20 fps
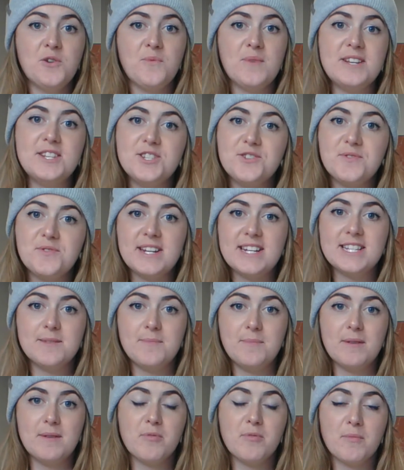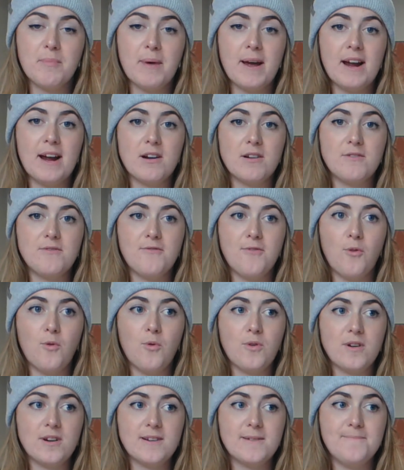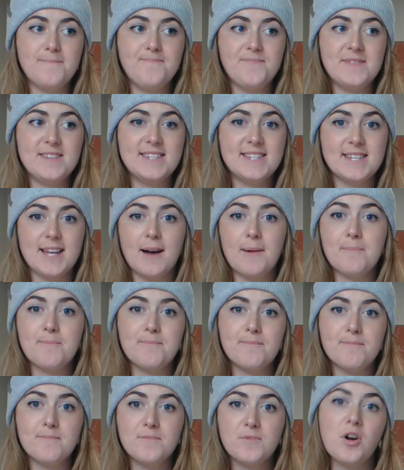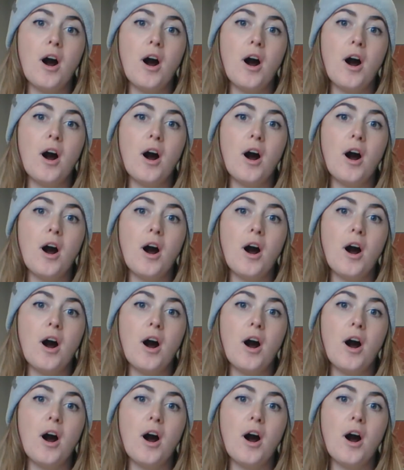we do need to be prepared for some